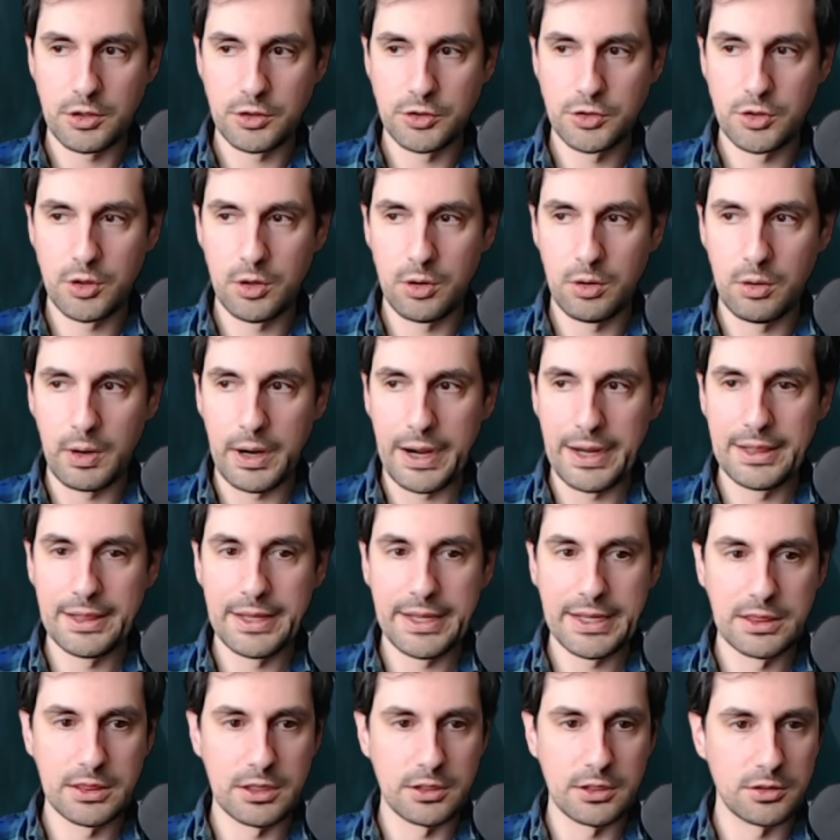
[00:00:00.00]
So I
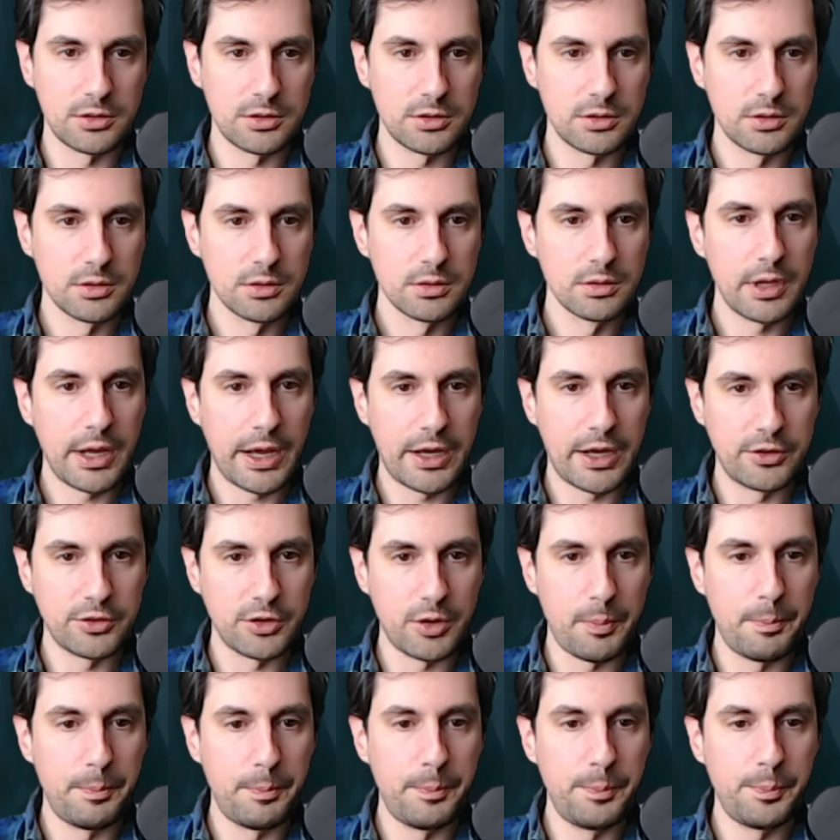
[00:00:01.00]
like this
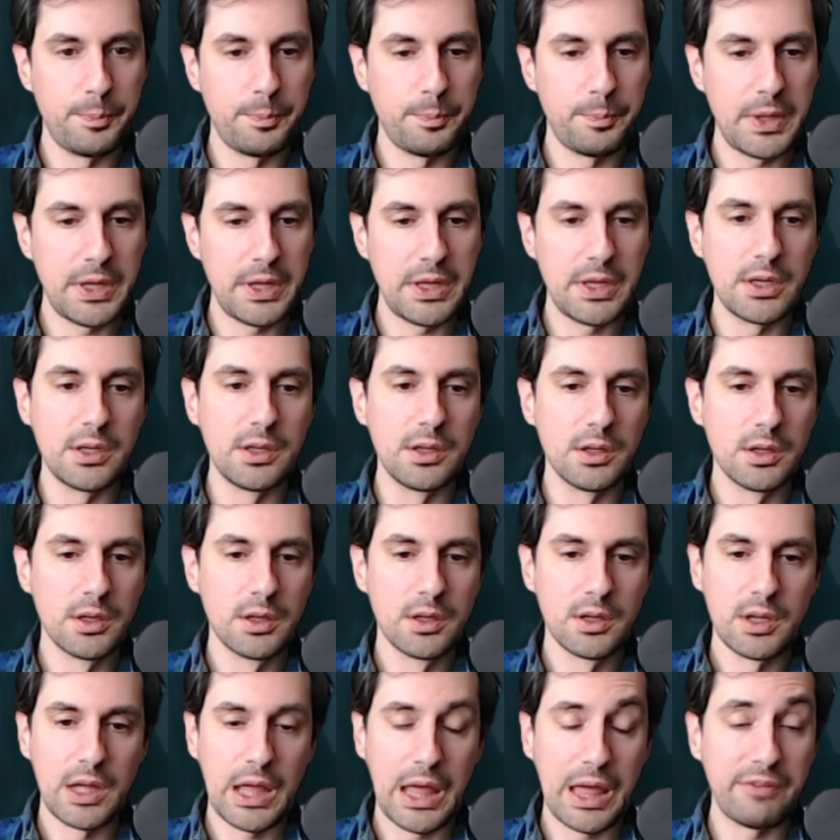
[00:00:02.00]
as a big
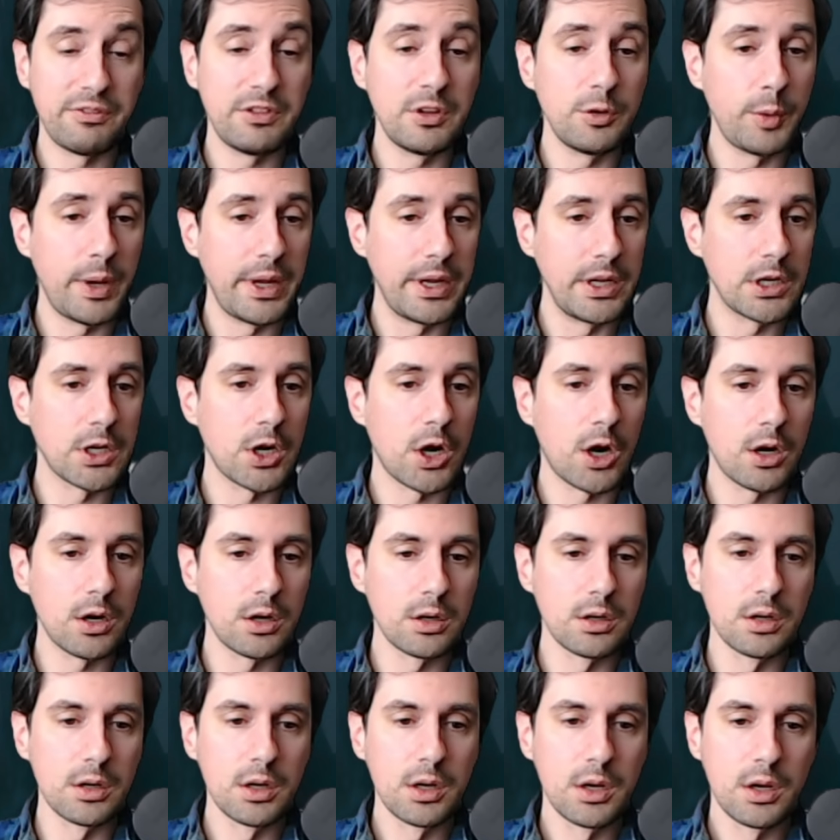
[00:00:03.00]
heavyweight
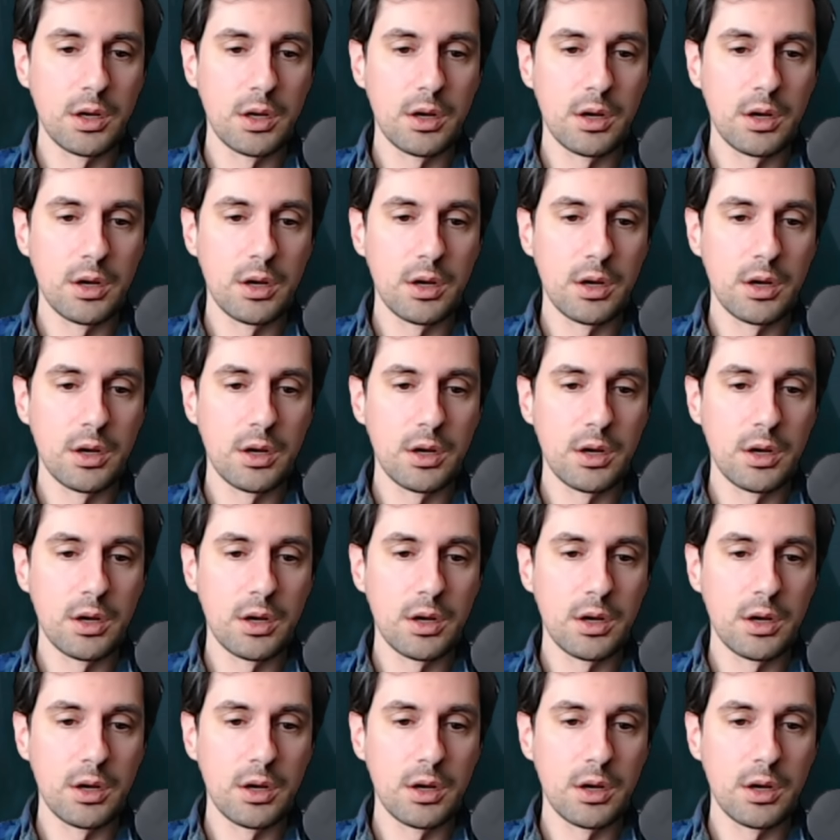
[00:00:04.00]
card